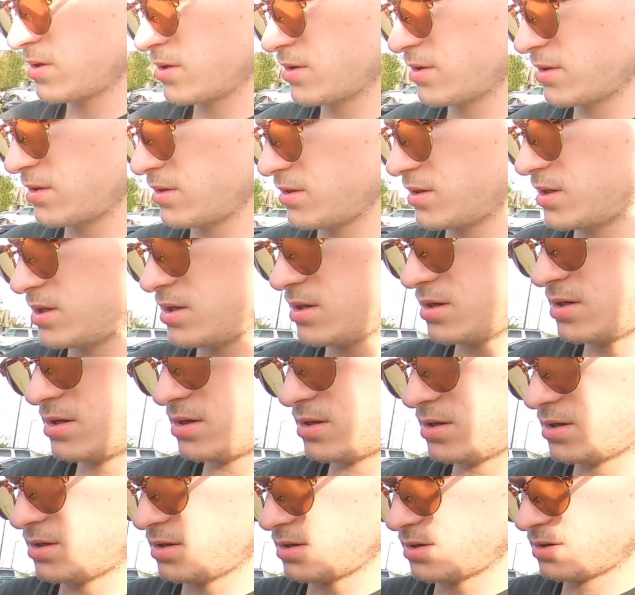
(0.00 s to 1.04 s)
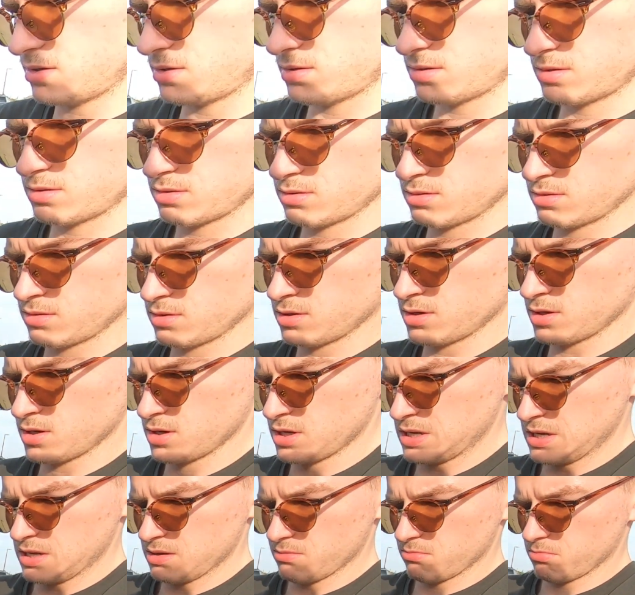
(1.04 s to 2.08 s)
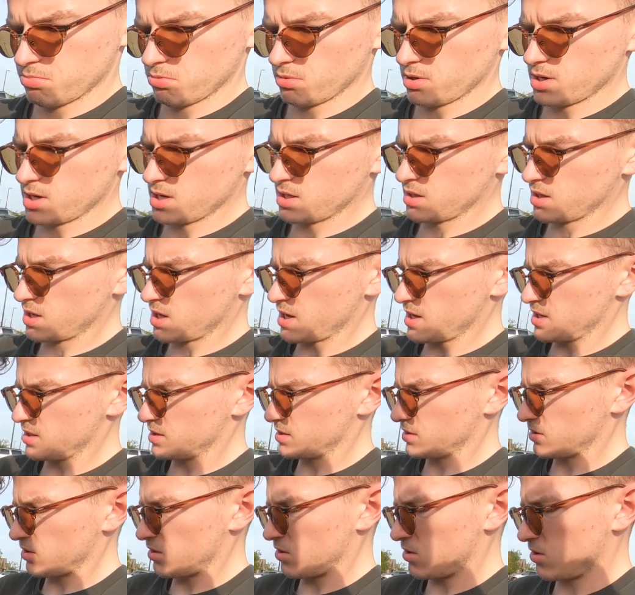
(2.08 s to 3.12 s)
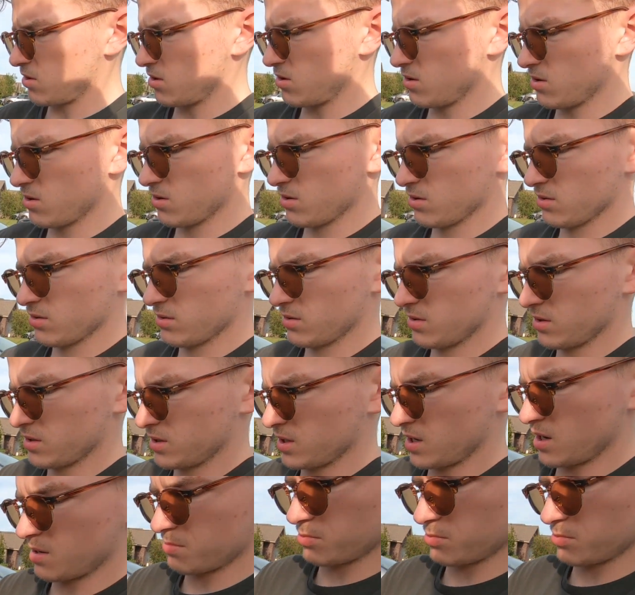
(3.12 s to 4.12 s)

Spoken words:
the brake lights are the top